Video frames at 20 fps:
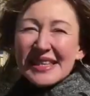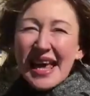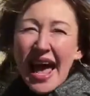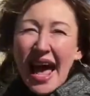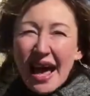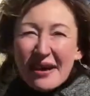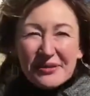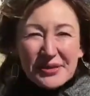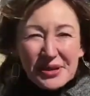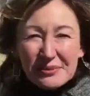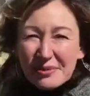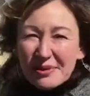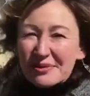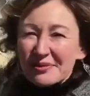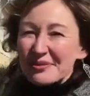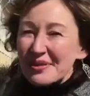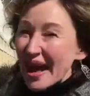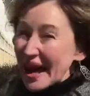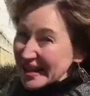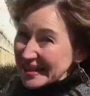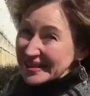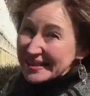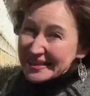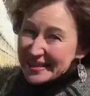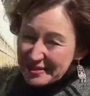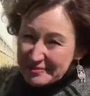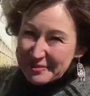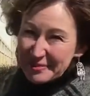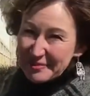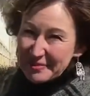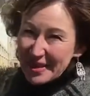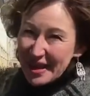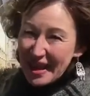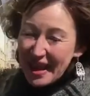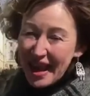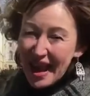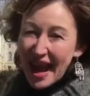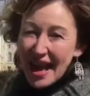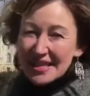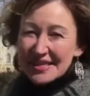they have to be very slim
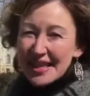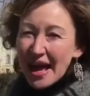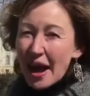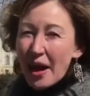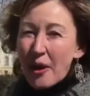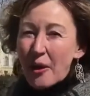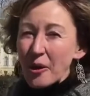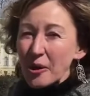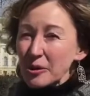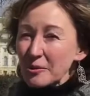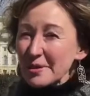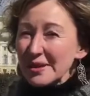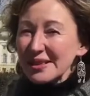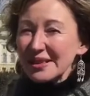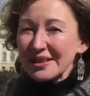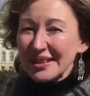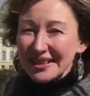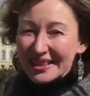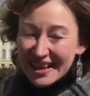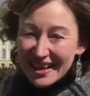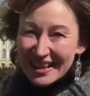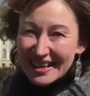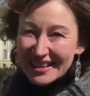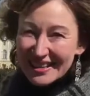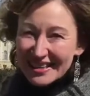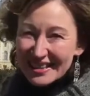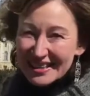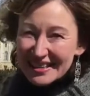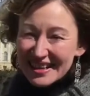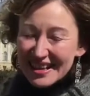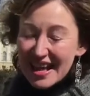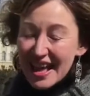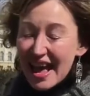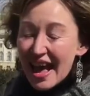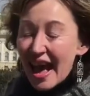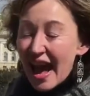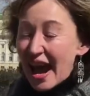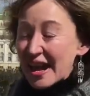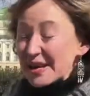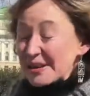and they're always on a diet.
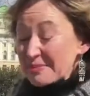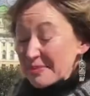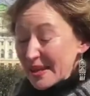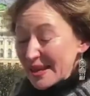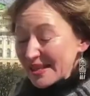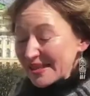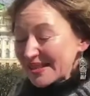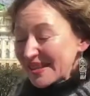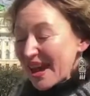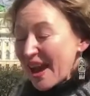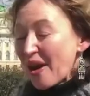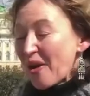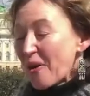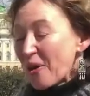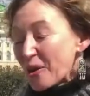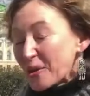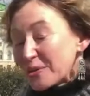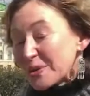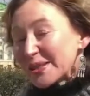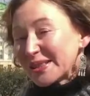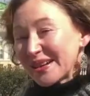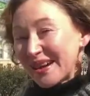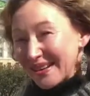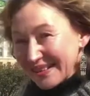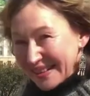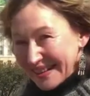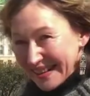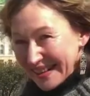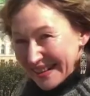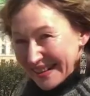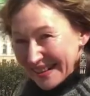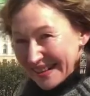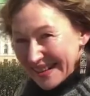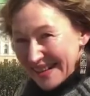And it means they're always hungry.